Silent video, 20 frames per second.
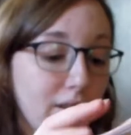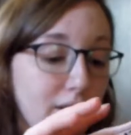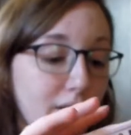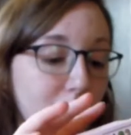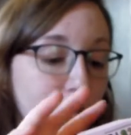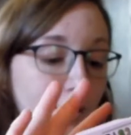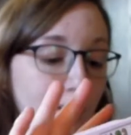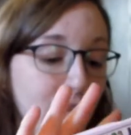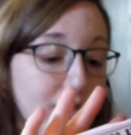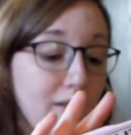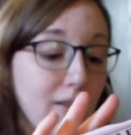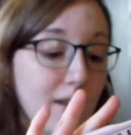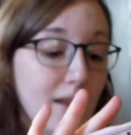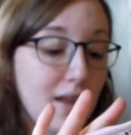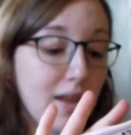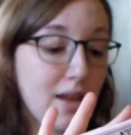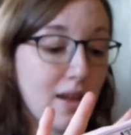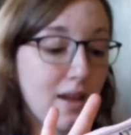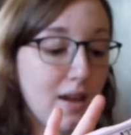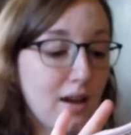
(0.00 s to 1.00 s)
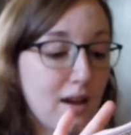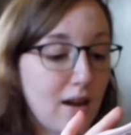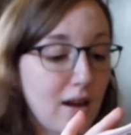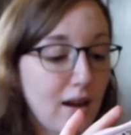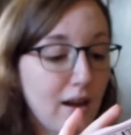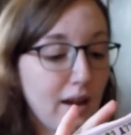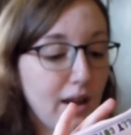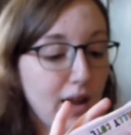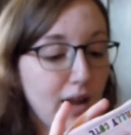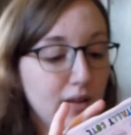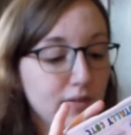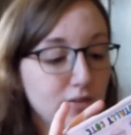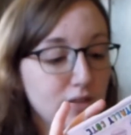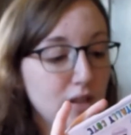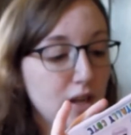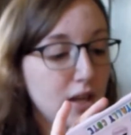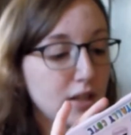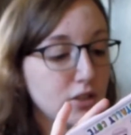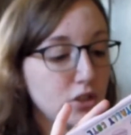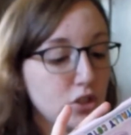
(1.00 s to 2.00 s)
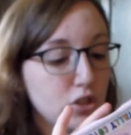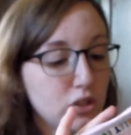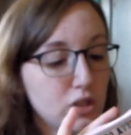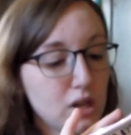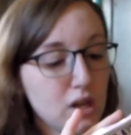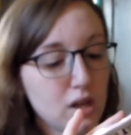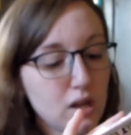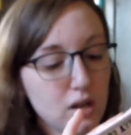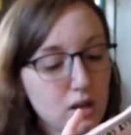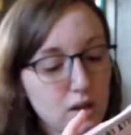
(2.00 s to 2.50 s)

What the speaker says: ago. I have touched